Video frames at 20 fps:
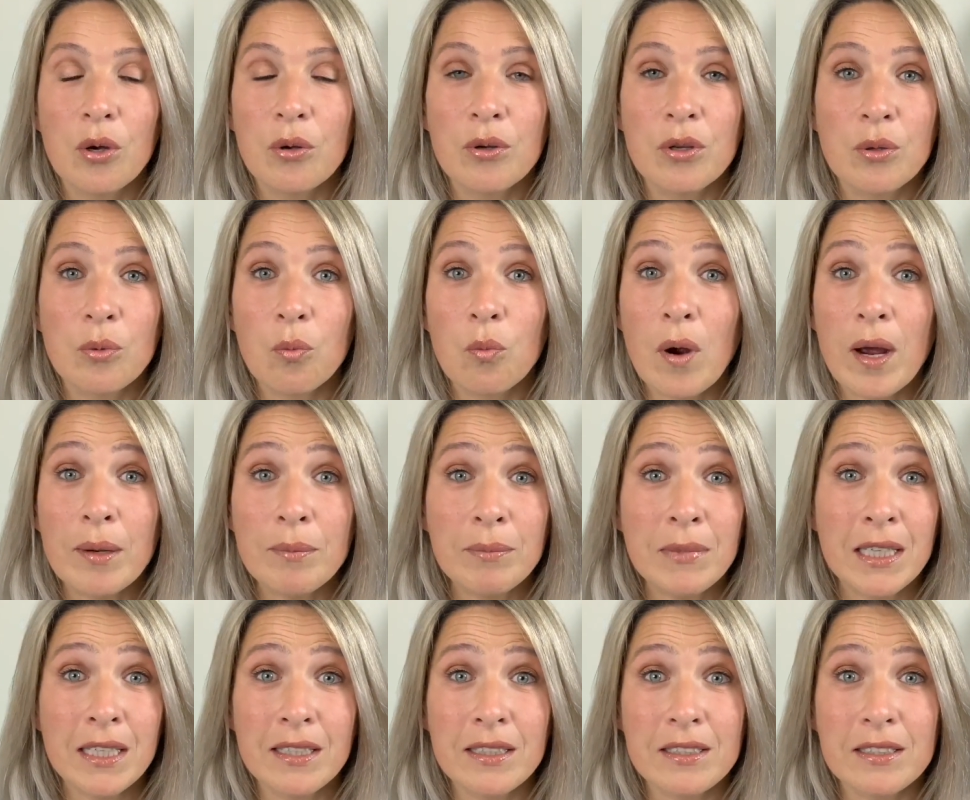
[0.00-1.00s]
you know, one
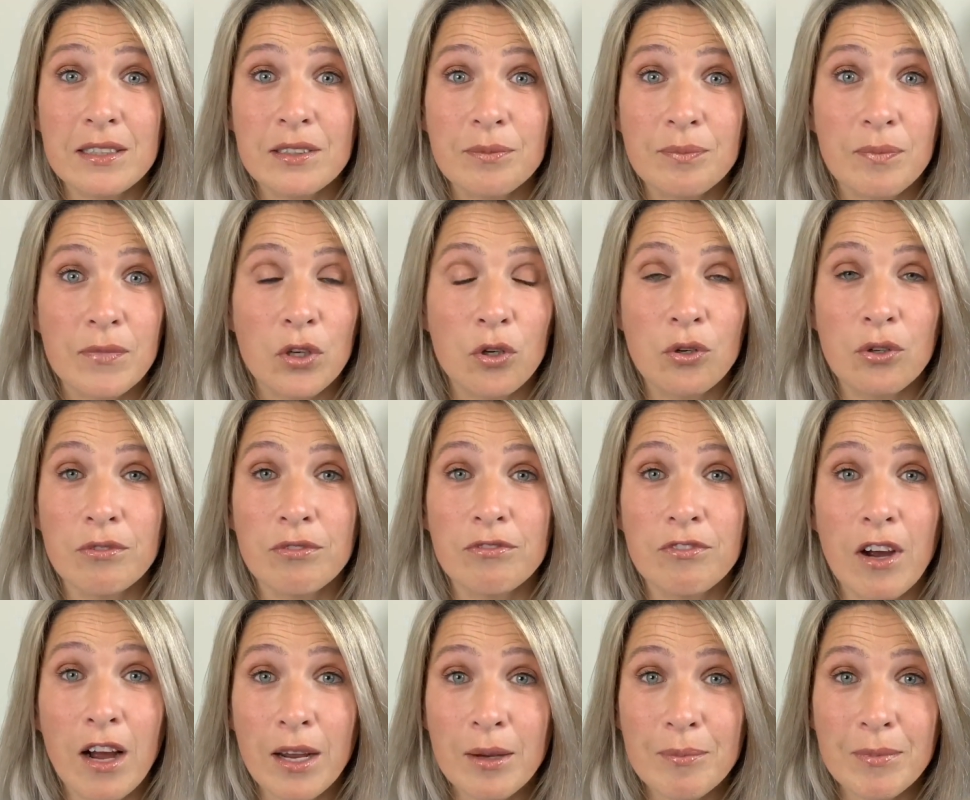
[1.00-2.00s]
minute or
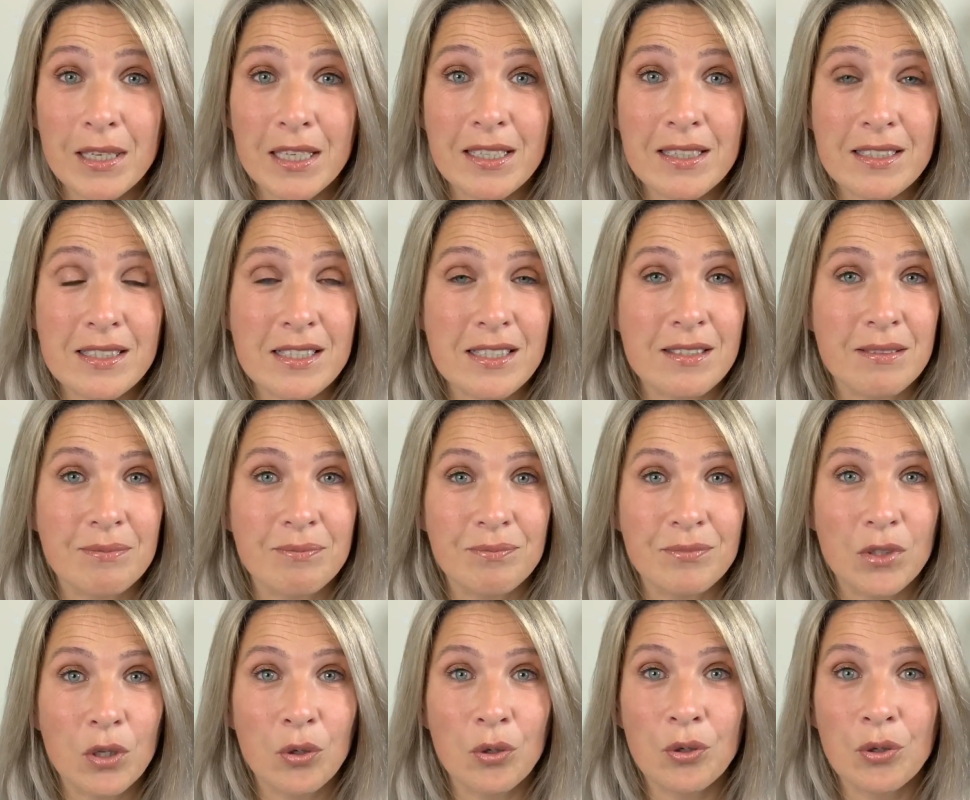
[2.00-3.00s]
five minutes,
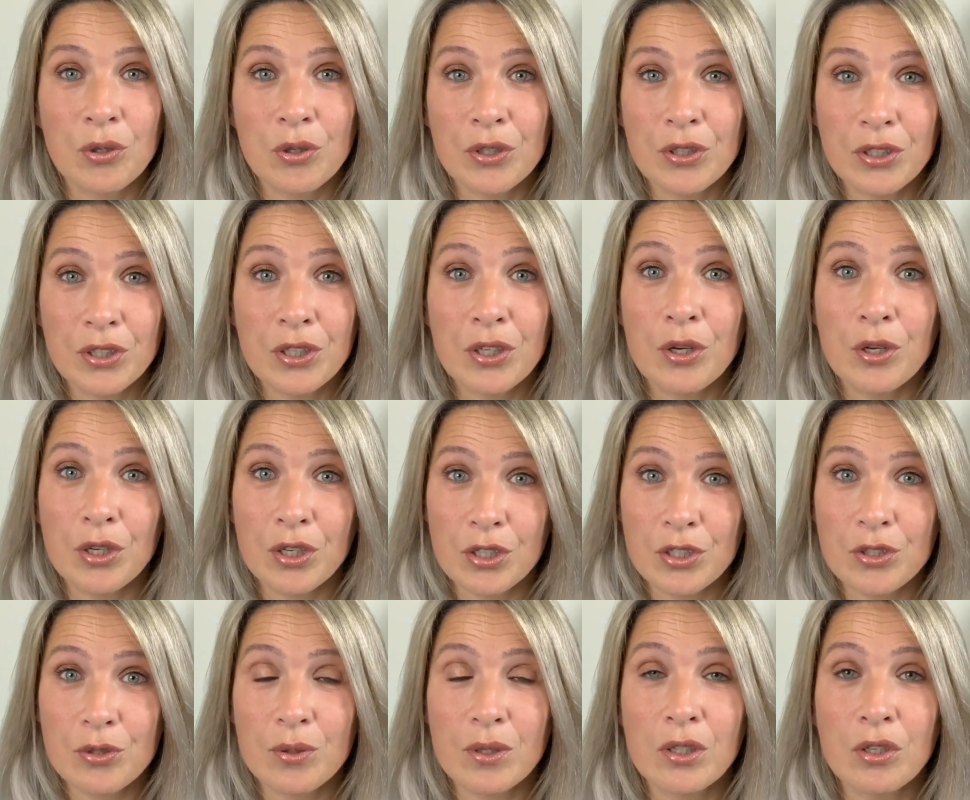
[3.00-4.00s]
or you know, you can
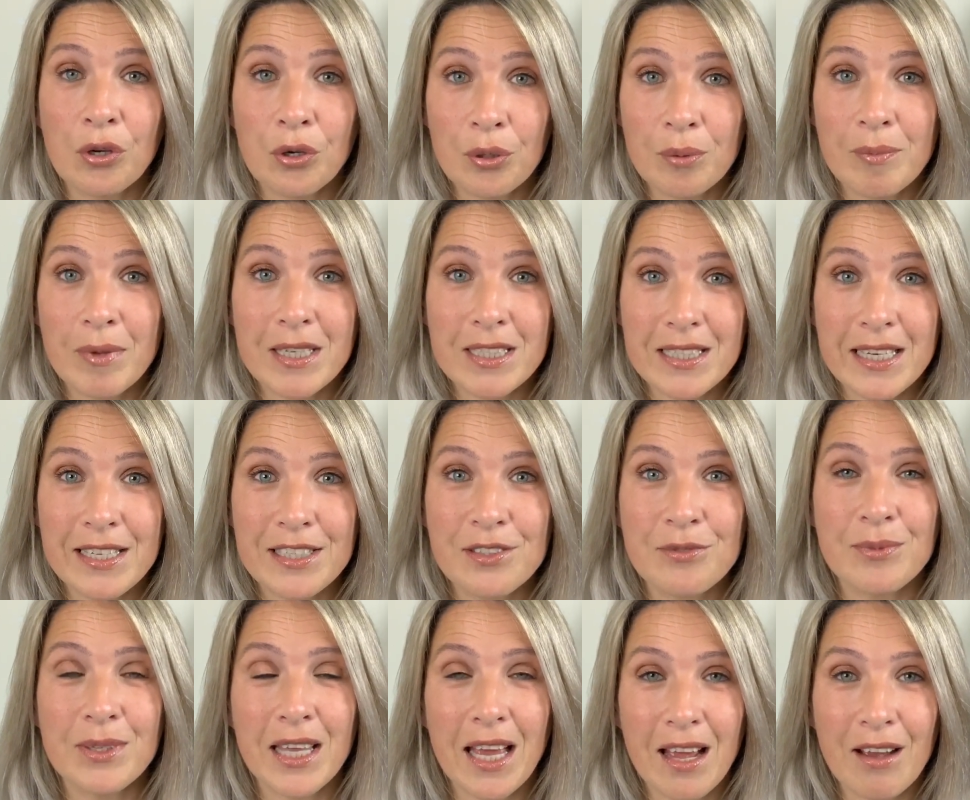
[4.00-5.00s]
do a longer
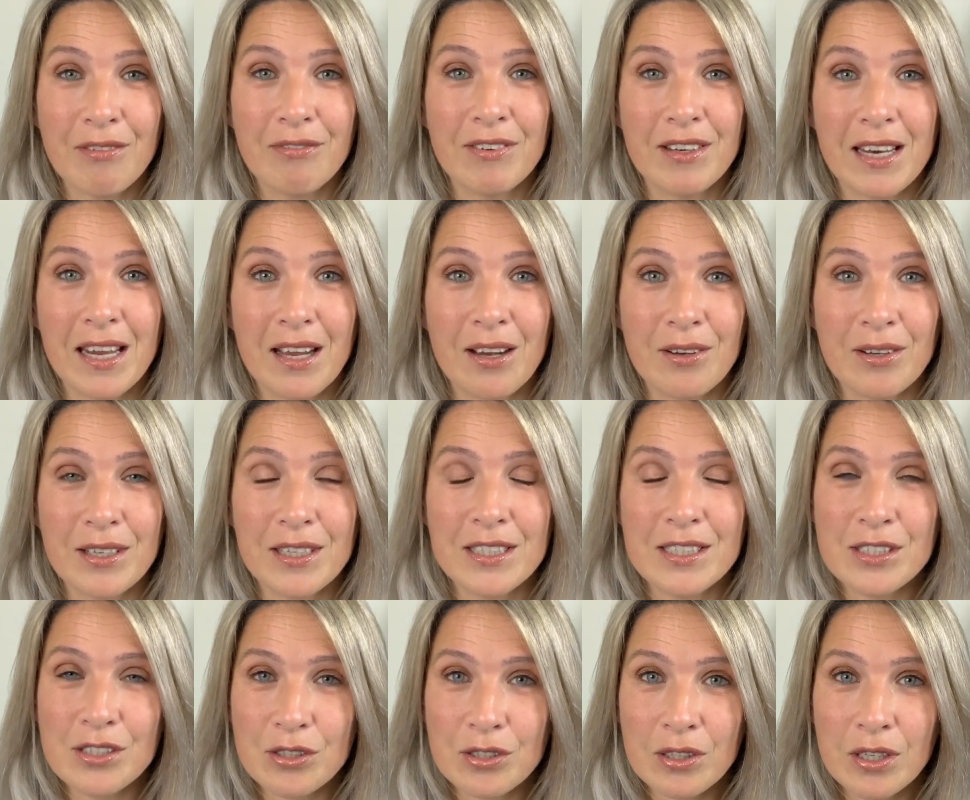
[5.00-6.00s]
meditation with half an hour.
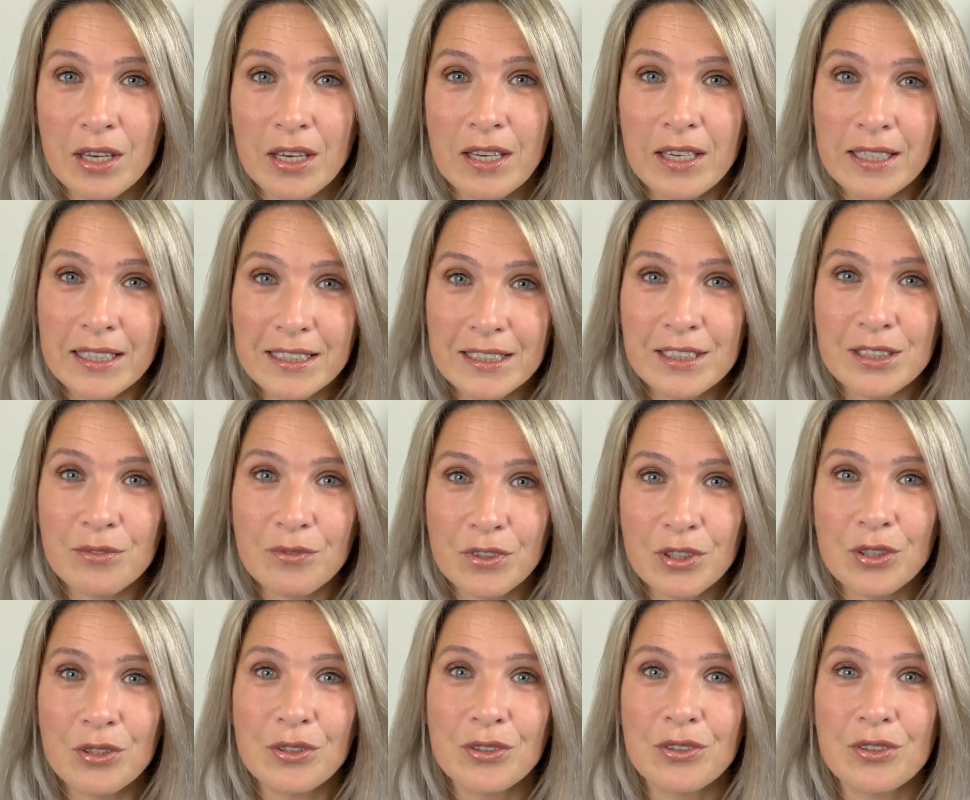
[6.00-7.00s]
It's it's for
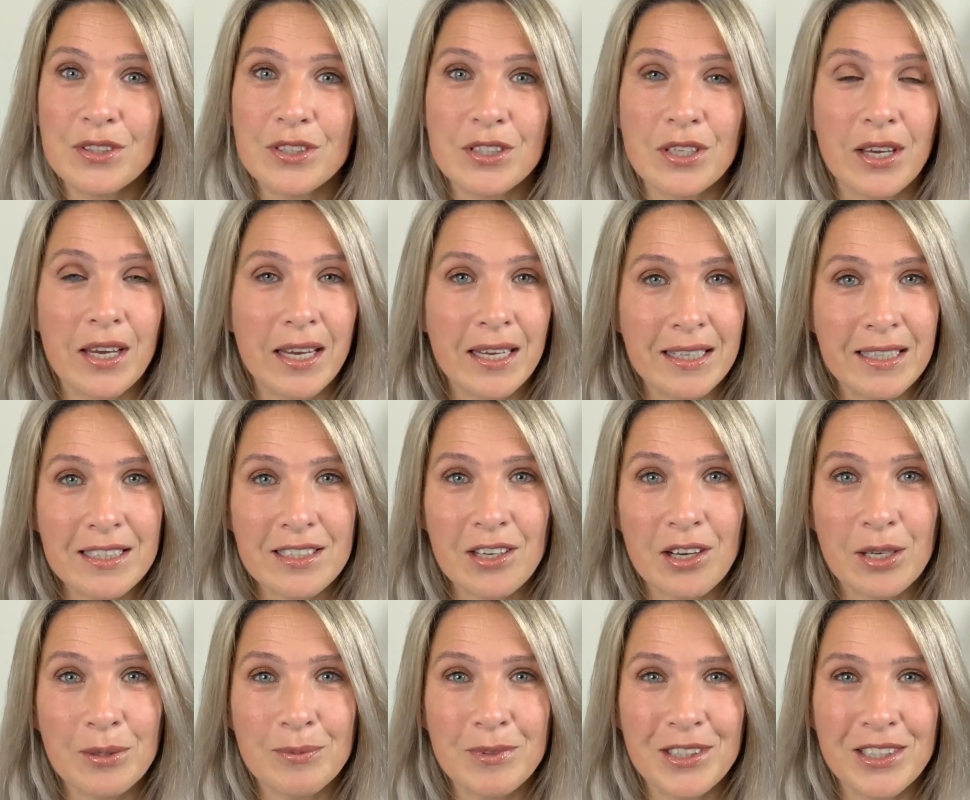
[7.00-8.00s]
you, so any
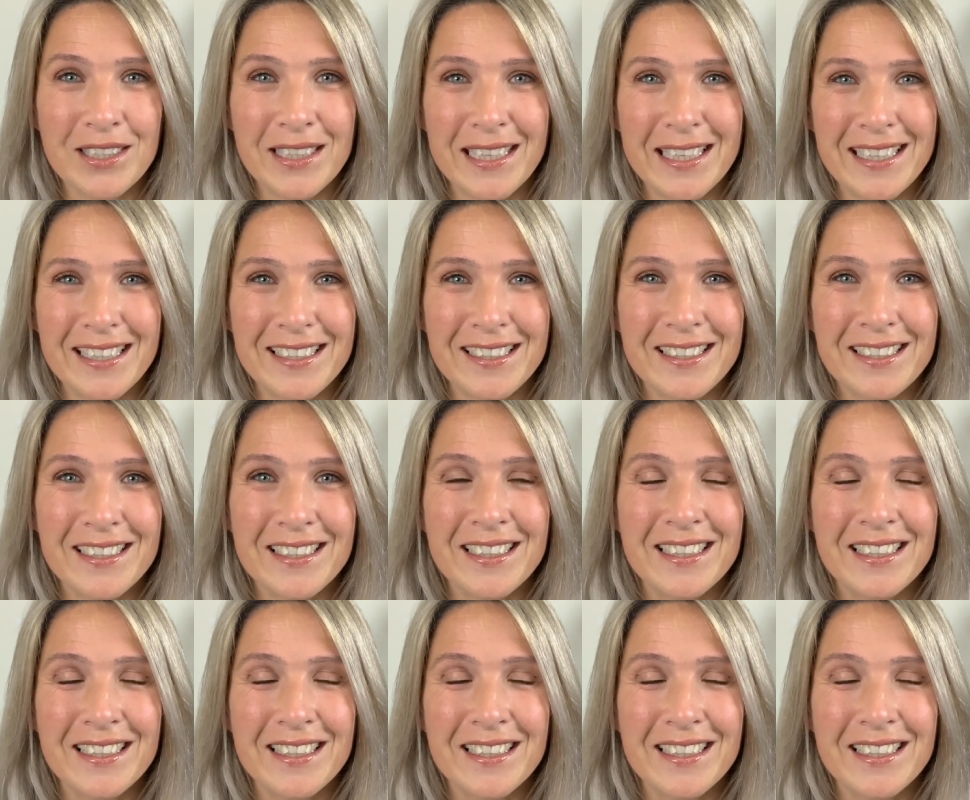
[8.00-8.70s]
time that you need.